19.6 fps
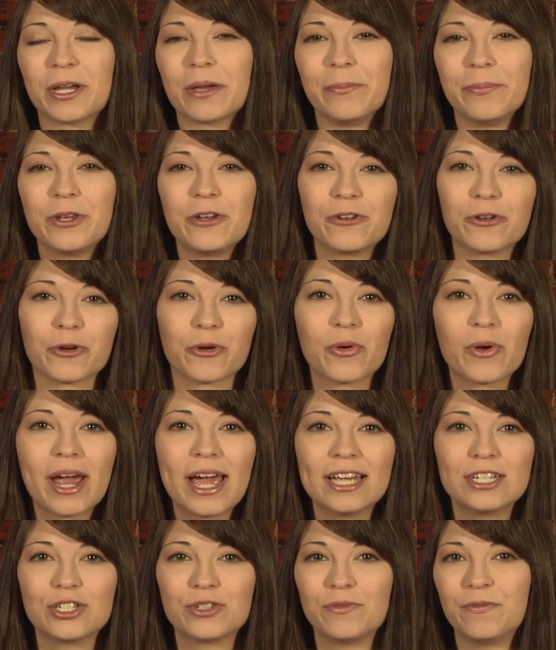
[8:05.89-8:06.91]
a computer
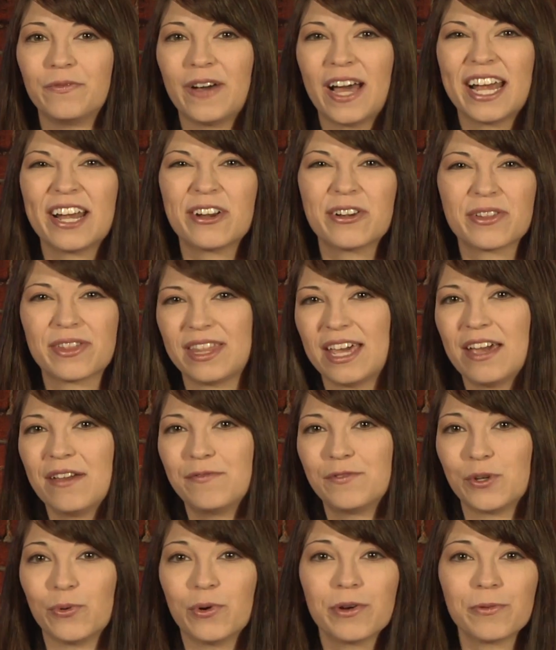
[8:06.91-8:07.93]
crash, fire,
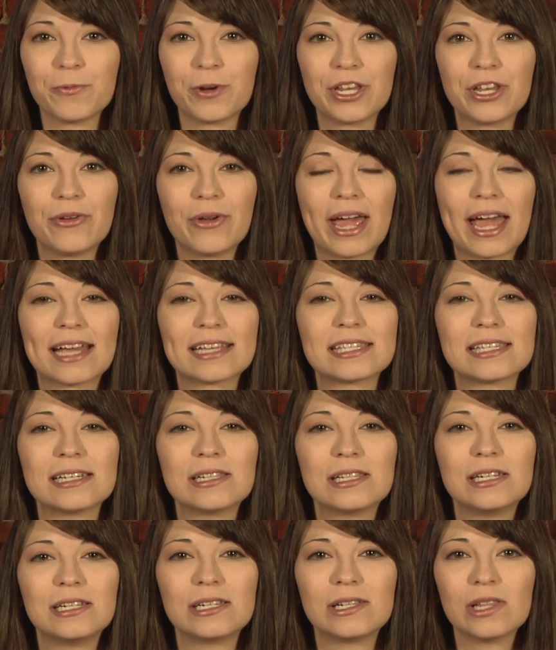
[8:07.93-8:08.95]
theft, or when you
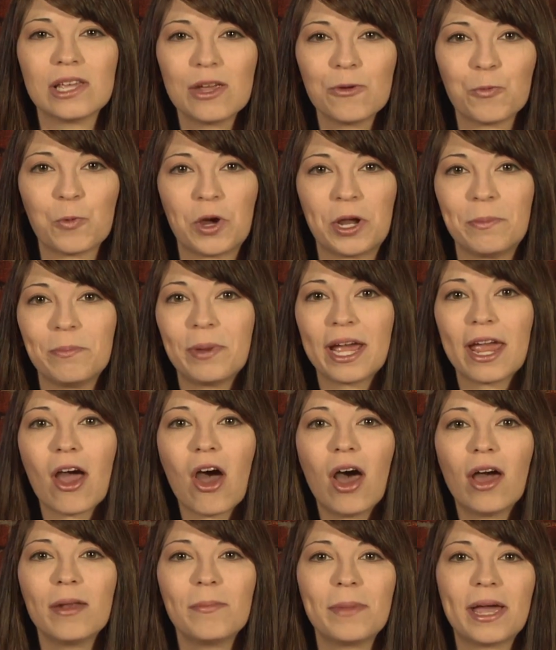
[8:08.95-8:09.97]
accidentally delete one by
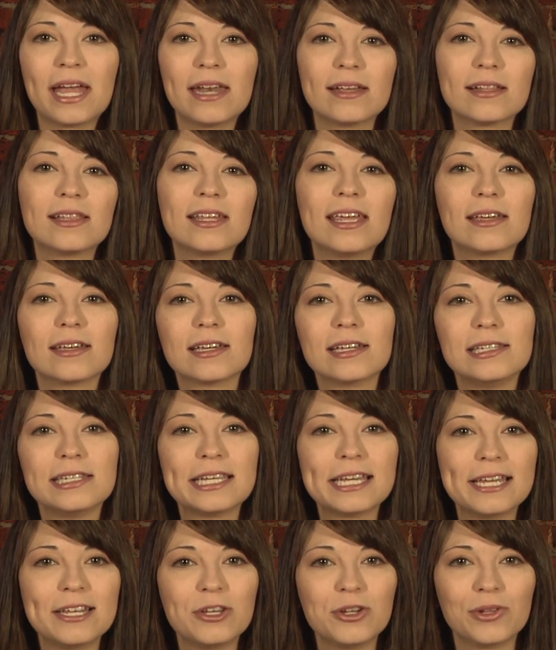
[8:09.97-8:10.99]
automatically and
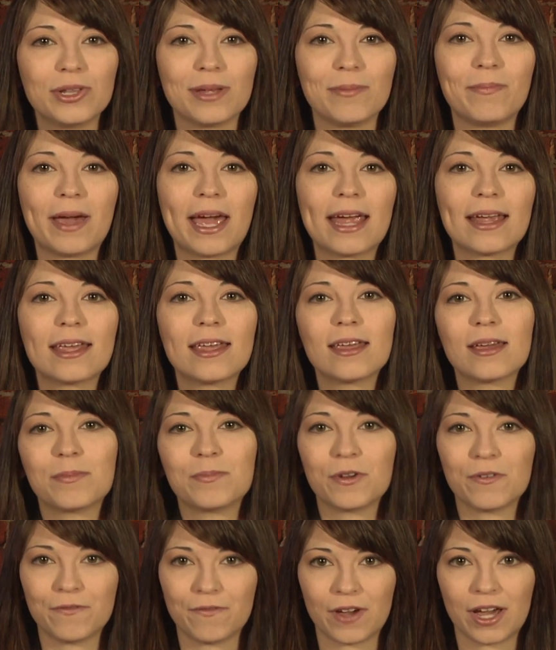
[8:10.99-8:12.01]
continually backing
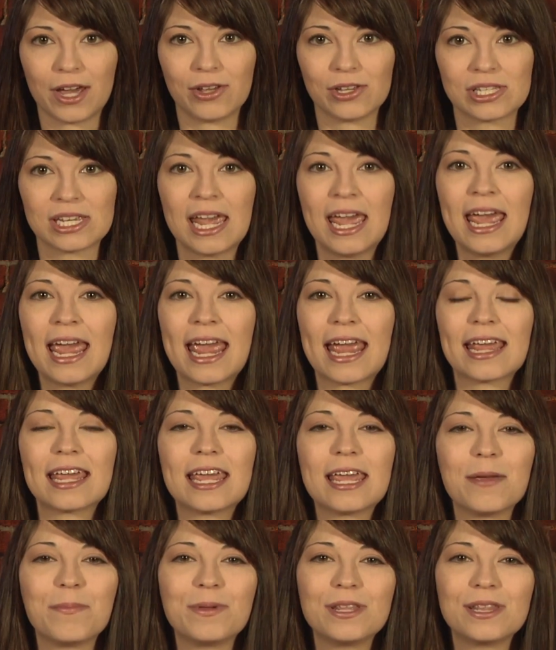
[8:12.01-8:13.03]
up your files and
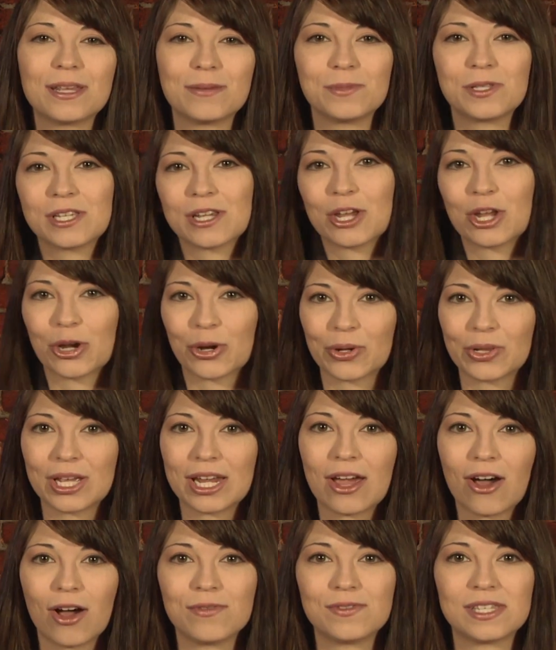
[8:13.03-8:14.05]
keeping them
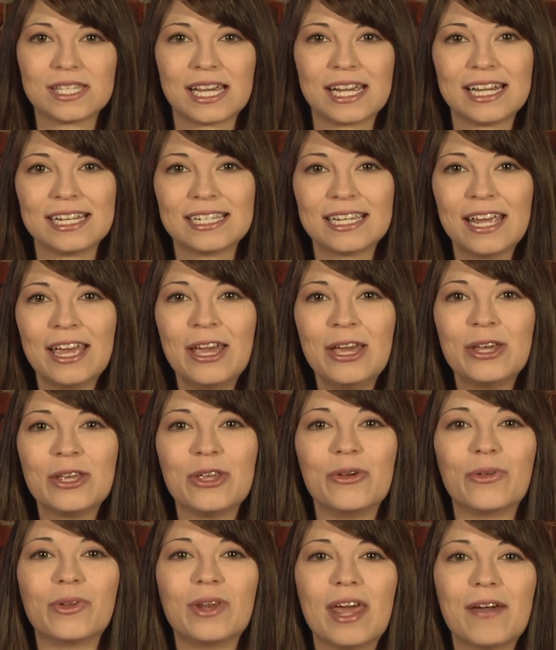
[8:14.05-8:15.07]
securely off-site.
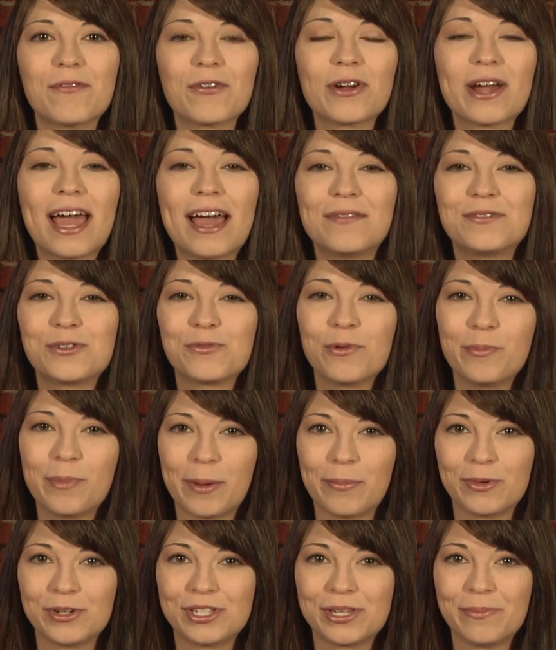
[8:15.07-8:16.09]
You'll never have to
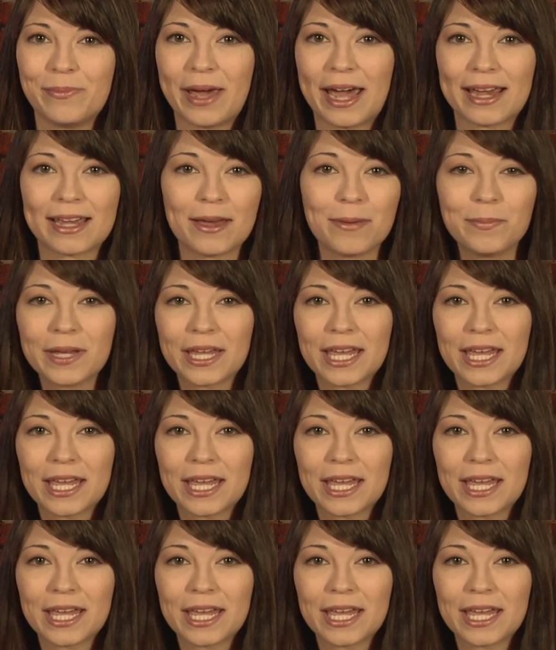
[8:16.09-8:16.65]
remember to back up